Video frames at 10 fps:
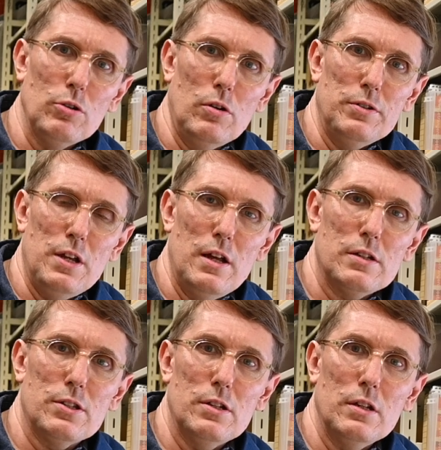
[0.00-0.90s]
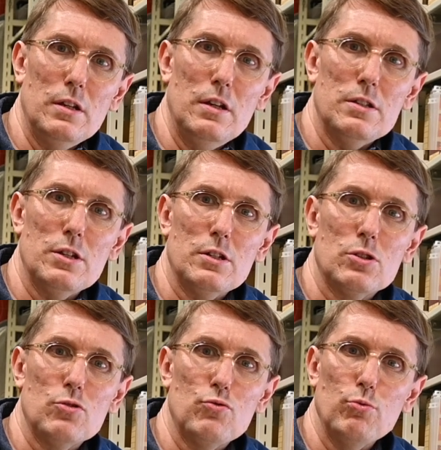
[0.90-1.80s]
context, it's
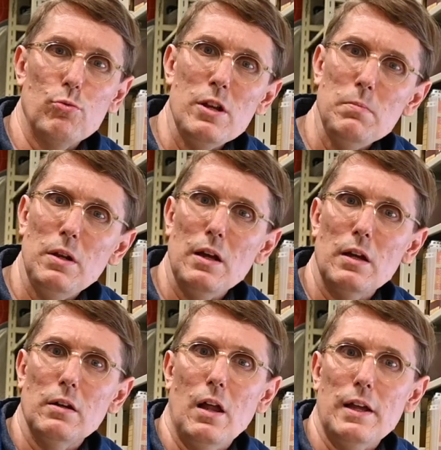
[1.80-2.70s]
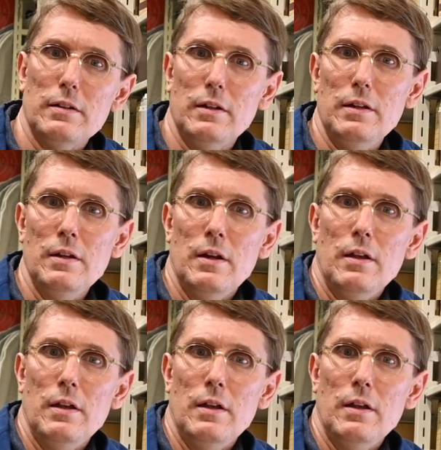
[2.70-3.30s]
extremely unlikely